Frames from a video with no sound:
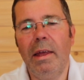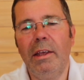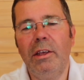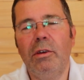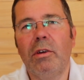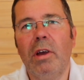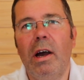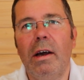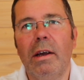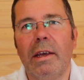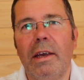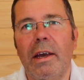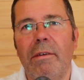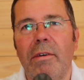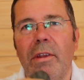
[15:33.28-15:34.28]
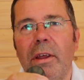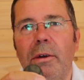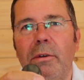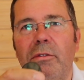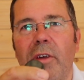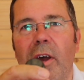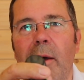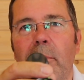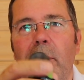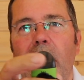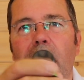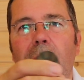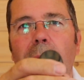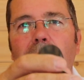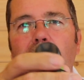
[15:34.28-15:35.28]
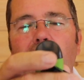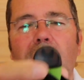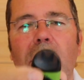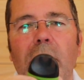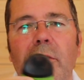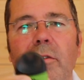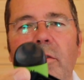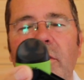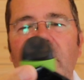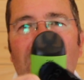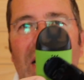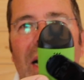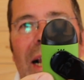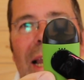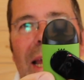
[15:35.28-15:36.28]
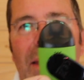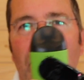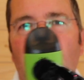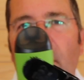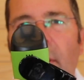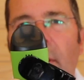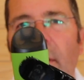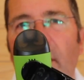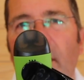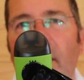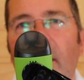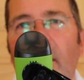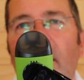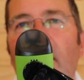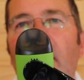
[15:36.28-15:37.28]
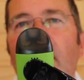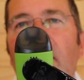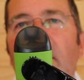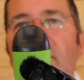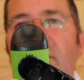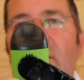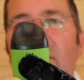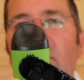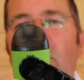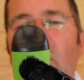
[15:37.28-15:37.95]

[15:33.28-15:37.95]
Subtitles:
You can't cover those up because the clip is in the